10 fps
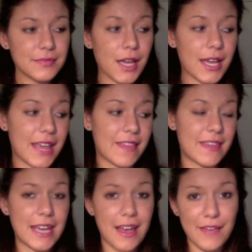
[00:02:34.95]
and I
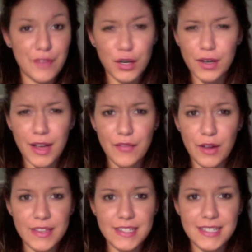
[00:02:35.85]
think I've
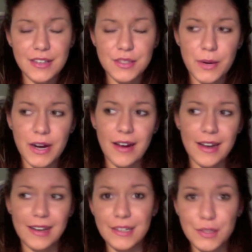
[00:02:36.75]
read this elsewhere,
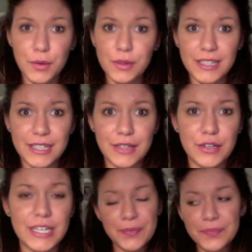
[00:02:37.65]
and I totally
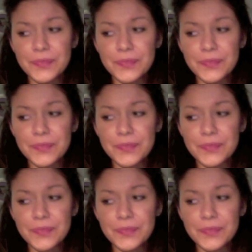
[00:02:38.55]
agree,